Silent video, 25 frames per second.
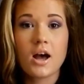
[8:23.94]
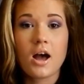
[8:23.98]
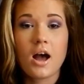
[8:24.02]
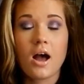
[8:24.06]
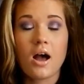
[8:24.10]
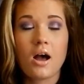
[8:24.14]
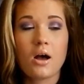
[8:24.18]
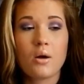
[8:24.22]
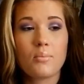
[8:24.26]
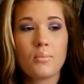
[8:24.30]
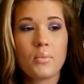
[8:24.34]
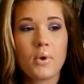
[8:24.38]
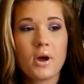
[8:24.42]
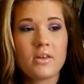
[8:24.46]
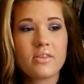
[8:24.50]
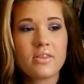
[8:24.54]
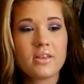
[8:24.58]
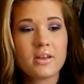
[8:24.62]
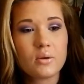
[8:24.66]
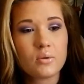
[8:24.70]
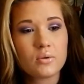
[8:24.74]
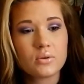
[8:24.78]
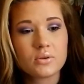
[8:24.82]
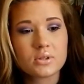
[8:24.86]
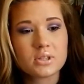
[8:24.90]
I
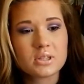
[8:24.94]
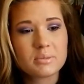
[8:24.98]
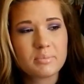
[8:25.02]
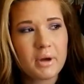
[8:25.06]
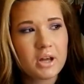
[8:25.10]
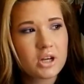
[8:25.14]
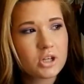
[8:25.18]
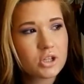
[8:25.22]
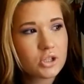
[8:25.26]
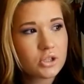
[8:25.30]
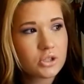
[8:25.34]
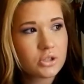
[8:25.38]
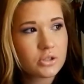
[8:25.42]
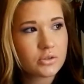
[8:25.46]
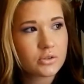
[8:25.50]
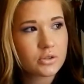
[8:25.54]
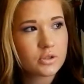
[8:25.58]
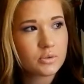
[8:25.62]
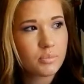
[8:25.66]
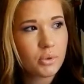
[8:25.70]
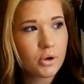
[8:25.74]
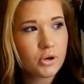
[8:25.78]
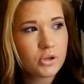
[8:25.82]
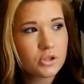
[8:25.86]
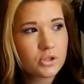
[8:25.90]
think sponges, you're
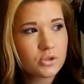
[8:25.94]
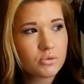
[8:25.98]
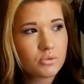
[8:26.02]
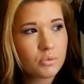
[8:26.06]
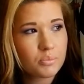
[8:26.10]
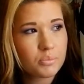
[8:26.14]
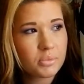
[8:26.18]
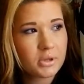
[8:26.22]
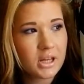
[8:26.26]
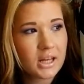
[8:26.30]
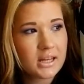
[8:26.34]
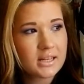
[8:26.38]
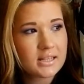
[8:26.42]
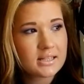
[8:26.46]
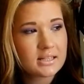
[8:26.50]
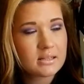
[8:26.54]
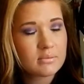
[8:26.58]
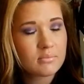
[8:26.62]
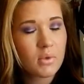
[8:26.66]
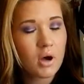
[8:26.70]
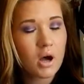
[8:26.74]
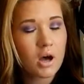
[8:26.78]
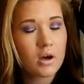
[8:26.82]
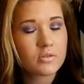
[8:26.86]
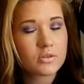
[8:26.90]
supposed to replace
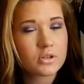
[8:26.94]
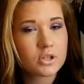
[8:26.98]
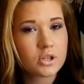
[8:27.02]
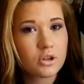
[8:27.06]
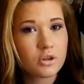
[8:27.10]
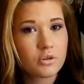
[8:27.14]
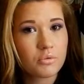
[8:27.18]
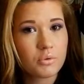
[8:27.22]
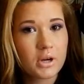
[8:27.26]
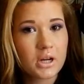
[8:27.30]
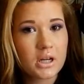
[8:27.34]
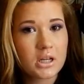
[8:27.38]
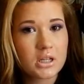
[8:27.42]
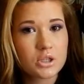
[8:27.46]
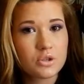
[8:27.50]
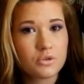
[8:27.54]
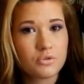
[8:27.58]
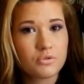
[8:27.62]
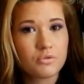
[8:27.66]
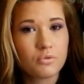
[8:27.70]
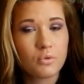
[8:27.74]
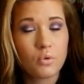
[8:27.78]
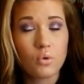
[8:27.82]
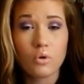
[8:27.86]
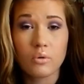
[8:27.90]
them after 3 to
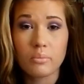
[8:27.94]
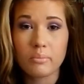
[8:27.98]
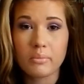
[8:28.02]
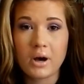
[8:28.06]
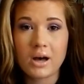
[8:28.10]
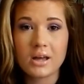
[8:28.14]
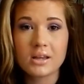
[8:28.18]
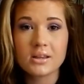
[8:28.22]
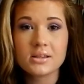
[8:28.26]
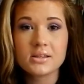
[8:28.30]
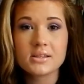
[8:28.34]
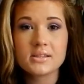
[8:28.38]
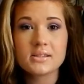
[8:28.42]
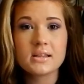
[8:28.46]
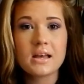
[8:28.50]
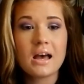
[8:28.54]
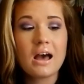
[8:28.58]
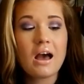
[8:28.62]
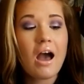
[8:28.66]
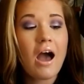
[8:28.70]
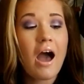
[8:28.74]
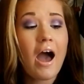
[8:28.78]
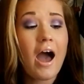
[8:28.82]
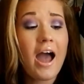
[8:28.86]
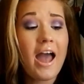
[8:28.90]
4 months.
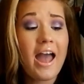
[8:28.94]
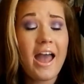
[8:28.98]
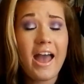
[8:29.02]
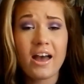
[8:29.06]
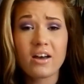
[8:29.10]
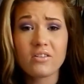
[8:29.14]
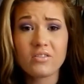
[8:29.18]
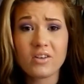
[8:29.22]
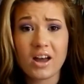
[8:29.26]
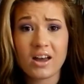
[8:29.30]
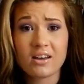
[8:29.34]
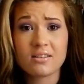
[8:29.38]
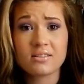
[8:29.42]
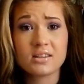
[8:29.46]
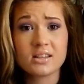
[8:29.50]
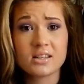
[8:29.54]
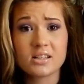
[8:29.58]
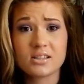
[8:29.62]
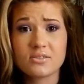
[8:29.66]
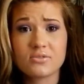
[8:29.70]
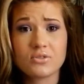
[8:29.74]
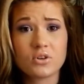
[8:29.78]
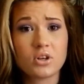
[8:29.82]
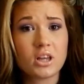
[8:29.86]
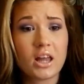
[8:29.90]
I have had
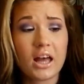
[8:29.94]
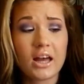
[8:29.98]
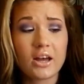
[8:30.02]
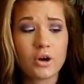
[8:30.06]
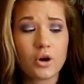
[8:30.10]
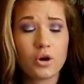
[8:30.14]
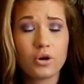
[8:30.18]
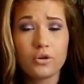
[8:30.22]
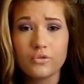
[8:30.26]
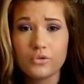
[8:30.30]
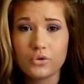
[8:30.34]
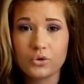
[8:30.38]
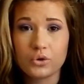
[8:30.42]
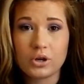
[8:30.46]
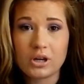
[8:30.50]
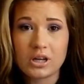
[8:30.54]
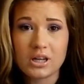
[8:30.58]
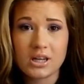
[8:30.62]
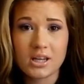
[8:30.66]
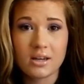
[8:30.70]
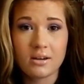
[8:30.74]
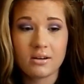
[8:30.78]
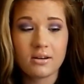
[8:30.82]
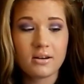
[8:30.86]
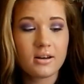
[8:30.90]
this for like over a
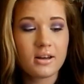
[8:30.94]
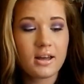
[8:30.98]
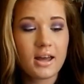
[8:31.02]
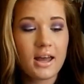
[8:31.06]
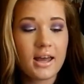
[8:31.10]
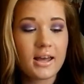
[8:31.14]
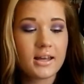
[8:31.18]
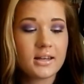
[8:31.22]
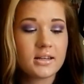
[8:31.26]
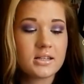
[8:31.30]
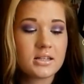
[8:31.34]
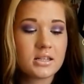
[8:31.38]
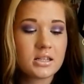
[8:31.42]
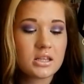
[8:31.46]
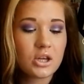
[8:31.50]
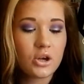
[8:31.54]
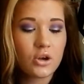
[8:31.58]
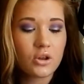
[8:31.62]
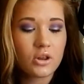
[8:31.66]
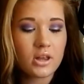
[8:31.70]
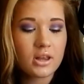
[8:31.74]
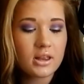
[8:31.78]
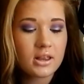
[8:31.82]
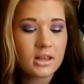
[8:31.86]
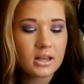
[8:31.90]
year, and the
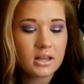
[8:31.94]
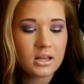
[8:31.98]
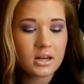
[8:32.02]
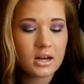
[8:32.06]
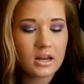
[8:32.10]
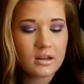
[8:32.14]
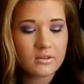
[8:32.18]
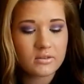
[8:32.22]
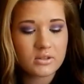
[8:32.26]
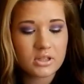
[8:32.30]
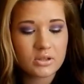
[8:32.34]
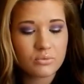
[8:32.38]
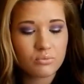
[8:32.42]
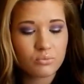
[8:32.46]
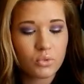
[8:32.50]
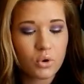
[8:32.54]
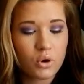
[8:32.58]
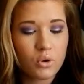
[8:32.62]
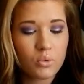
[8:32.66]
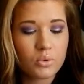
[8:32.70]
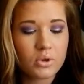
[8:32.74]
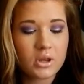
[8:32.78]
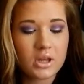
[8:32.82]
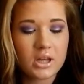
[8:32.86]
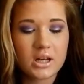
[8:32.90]
only thing that I've seen
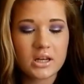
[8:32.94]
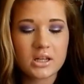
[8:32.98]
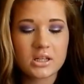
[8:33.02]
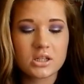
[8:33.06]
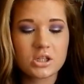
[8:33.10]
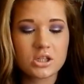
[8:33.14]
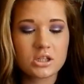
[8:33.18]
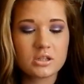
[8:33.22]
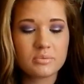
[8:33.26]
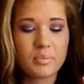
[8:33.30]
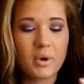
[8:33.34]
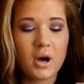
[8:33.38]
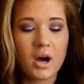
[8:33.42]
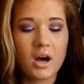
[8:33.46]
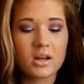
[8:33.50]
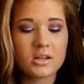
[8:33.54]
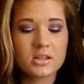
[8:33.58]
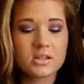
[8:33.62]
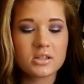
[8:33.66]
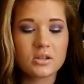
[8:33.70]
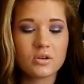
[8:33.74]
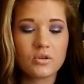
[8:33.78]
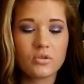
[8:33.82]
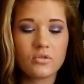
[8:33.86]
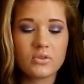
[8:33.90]
wrong with it is just
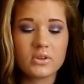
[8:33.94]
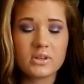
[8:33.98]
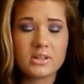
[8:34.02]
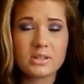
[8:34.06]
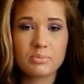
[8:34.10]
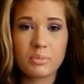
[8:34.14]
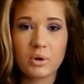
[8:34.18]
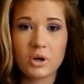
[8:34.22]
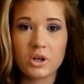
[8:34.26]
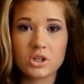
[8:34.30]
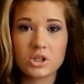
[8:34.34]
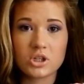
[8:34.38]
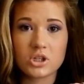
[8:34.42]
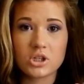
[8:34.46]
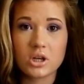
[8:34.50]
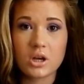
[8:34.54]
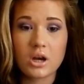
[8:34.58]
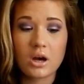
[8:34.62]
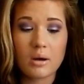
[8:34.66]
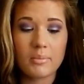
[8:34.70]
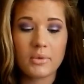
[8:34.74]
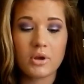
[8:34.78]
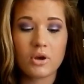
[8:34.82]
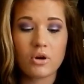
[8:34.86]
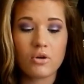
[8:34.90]
parts of the sponge
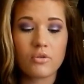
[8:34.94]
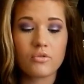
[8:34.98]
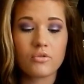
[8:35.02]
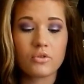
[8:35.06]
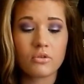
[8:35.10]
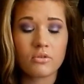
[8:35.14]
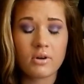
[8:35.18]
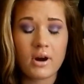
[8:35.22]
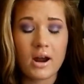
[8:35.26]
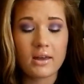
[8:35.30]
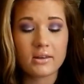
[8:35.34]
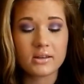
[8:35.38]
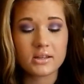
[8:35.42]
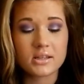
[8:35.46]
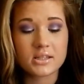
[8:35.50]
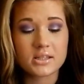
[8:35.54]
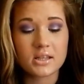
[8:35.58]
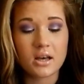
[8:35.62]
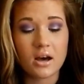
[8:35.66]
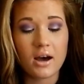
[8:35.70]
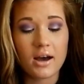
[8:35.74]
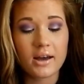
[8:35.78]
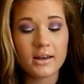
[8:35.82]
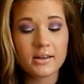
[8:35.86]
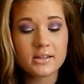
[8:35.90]
coming off around the
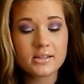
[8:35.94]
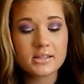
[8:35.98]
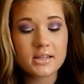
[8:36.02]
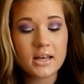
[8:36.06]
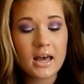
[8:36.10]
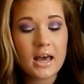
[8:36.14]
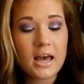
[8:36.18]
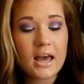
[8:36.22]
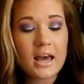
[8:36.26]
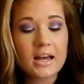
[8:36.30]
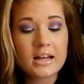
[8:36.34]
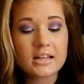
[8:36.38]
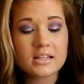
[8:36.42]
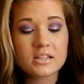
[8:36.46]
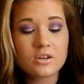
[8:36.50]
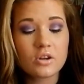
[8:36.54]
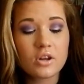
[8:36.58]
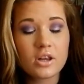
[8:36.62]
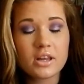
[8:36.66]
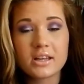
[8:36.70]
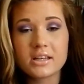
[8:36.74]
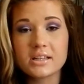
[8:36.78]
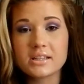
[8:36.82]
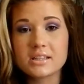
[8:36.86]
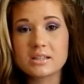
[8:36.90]
sides. It's not
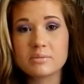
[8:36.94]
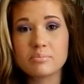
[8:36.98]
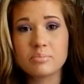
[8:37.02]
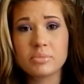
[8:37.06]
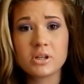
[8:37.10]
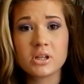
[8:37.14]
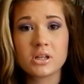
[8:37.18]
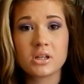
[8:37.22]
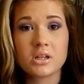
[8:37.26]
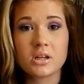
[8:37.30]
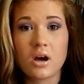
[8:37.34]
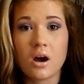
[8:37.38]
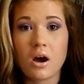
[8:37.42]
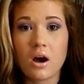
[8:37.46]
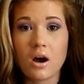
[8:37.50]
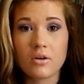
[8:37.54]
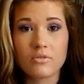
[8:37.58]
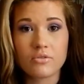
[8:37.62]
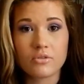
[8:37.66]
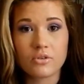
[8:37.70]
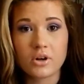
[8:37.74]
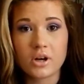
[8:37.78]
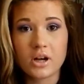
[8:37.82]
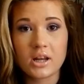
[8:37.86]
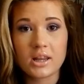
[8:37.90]
like it's split in half
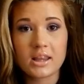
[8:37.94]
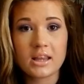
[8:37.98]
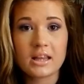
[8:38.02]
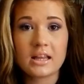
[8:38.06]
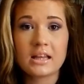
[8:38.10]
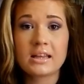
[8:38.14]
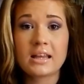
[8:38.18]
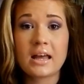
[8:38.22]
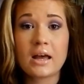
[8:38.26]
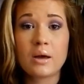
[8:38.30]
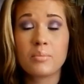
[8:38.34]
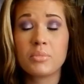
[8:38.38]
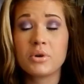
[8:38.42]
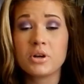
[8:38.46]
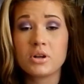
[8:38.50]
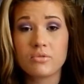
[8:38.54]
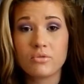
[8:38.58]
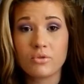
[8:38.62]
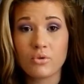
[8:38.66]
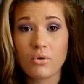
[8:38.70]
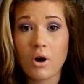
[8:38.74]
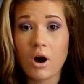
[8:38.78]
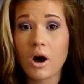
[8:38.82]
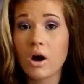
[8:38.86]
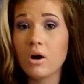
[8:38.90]
or anything like that, but if
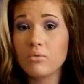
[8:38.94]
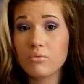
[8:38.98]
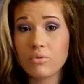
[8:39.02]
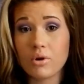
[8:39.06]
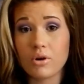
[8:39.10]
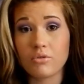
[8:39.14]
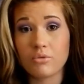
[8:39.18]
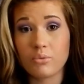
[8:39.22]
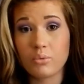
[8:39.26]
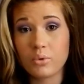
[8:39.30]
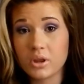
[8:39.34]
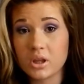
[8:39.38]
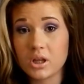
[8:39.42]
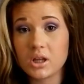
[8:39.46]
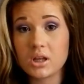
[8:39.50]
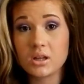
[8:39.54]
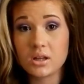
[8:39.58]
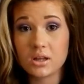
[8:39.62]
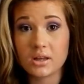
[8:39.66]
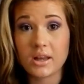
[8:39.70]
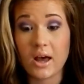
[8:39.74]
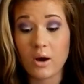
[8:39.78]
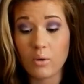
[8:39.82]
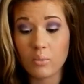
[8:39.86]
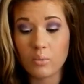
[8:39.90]
you are rough with it,
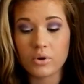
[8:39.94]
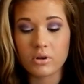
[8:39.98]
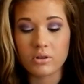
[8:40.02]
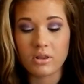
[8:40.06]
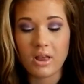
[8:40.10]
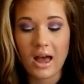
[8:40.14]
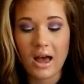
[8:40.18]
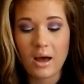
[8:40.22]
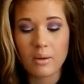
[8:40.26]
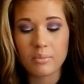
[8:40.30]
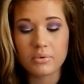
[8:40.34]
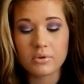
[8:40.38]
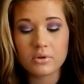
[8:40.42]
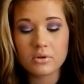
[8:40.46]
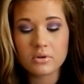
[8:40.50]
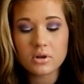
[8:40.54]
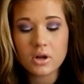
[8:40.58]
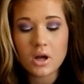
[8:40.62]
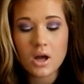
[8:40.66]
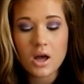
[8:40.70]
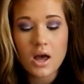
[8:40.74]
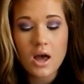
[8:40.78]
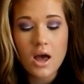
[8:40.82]
that will happen.